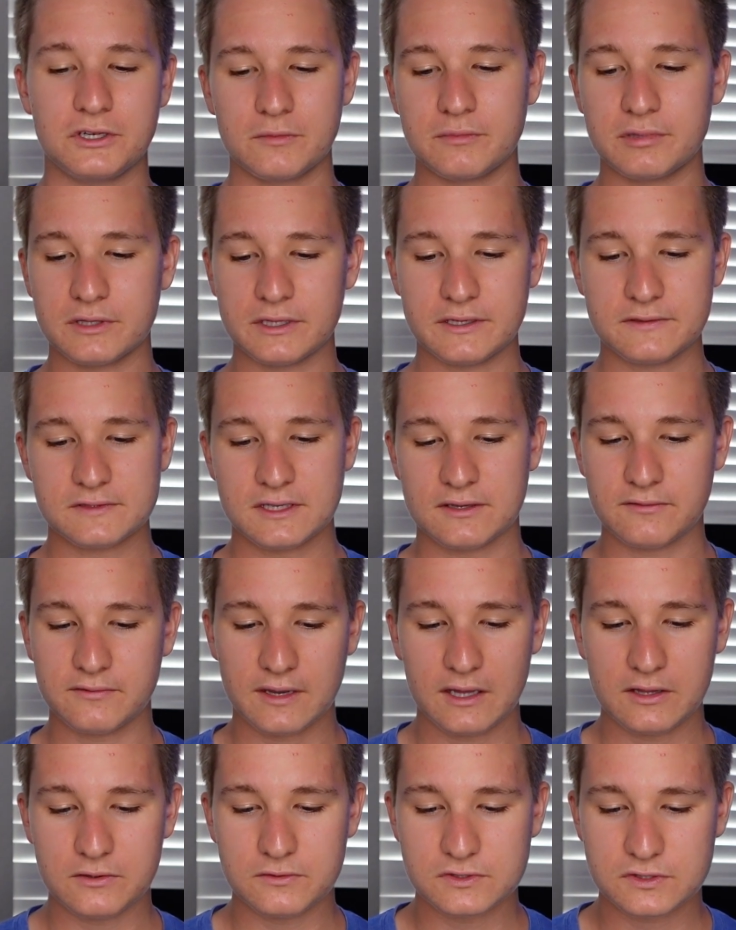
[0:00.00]
your beliefs and
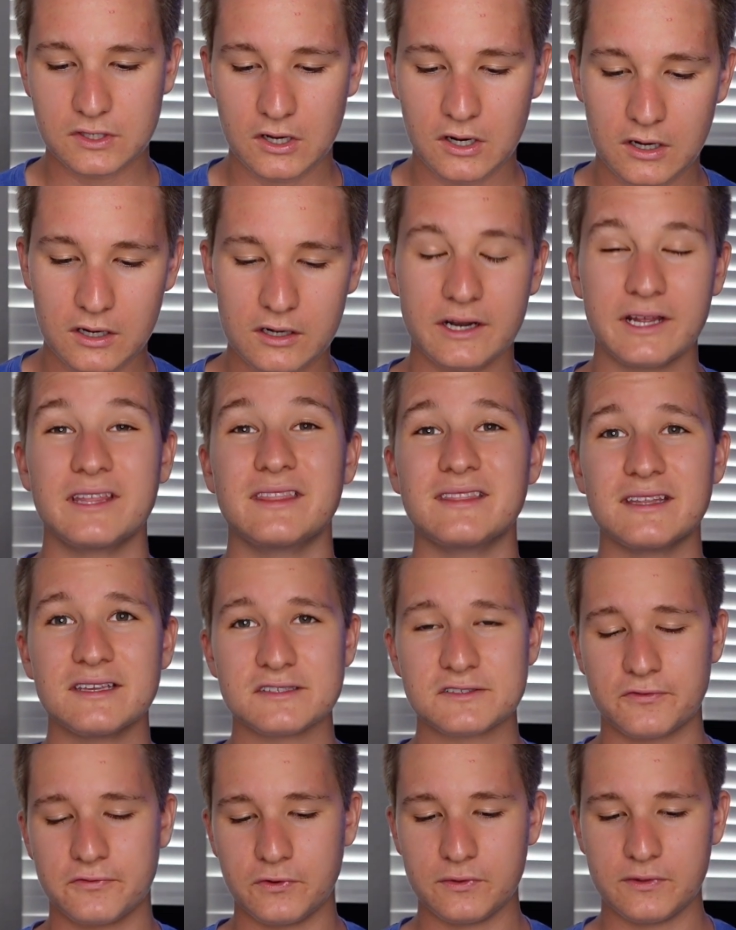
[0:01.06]
values are in
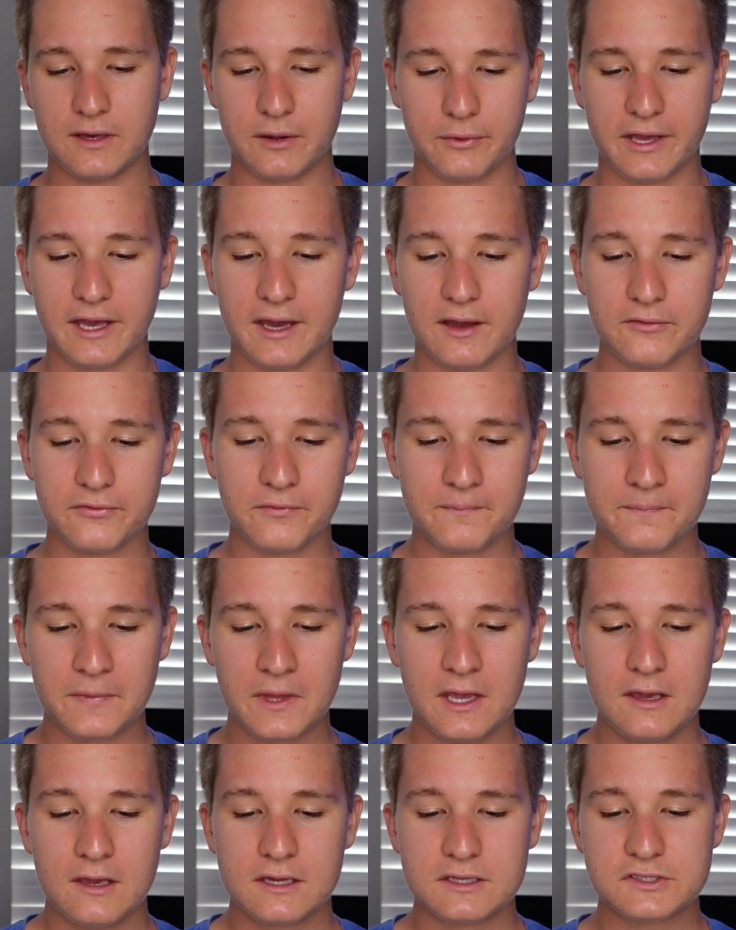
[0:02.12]
this food that we have.
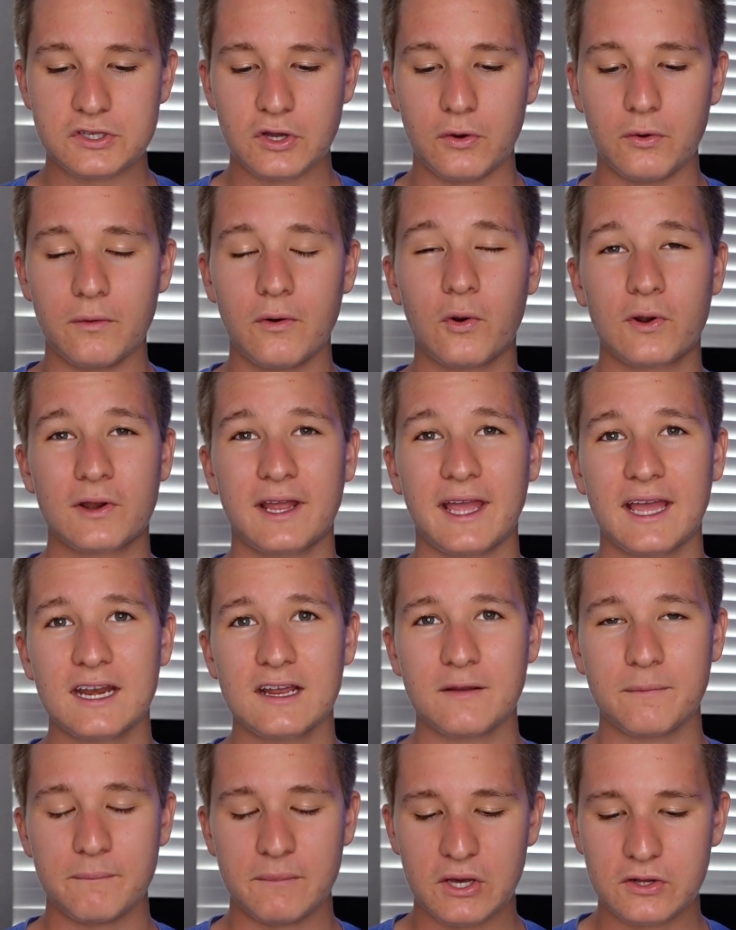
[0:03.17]
So
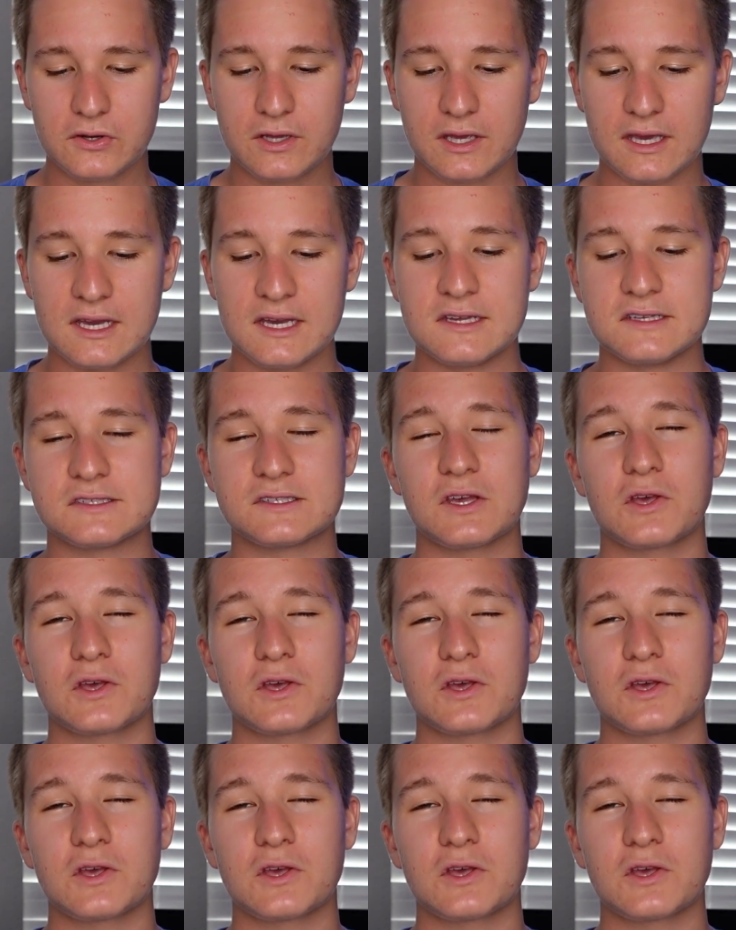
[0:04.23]
organic milk is